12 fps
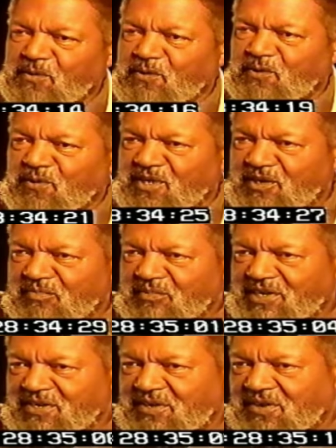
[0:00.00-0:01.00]
who are
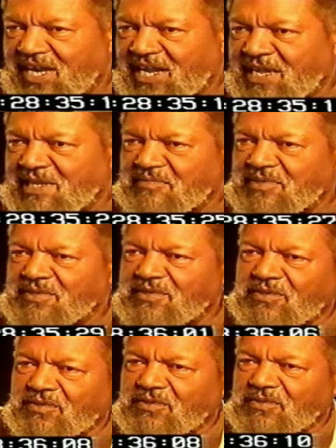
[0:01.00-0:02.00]
committing crimes,
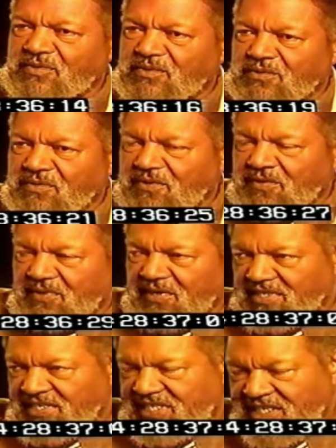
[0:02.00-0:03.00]
who
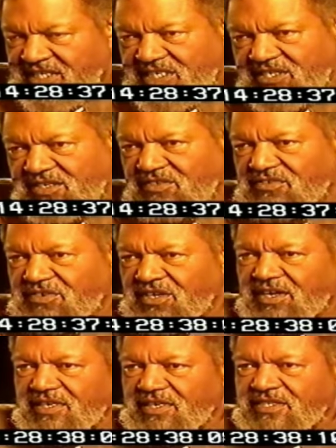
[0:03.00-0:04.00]
are addicted to
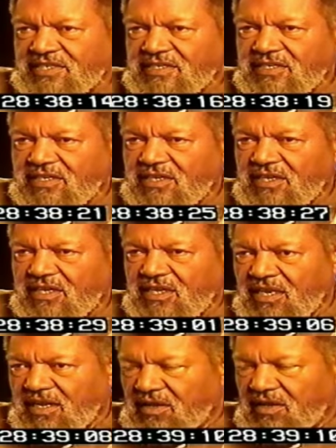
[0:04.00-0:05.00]
drugs,
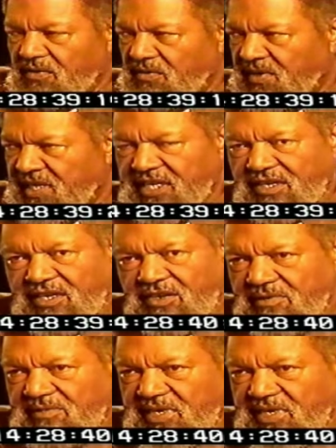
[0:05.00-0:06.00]
who are in the
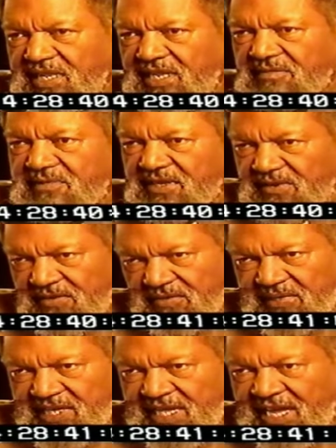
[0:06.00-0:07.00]
criminal element,
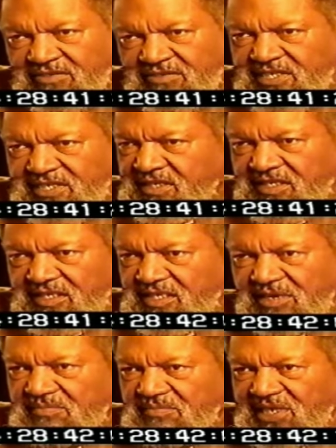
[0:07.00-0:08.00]
no matter how
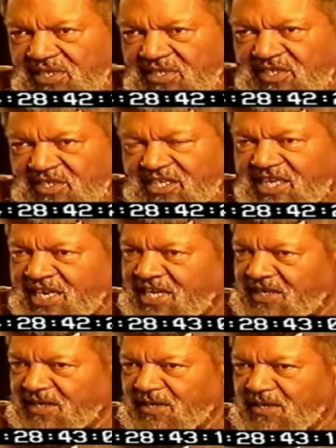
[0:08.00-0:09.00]
distant they may look
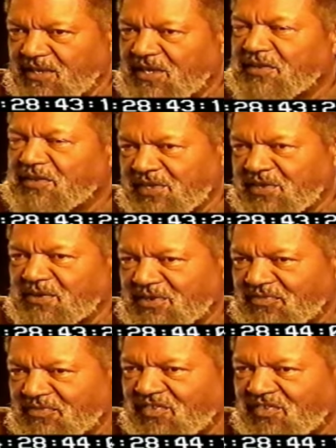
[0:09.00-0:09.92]
today, they're going to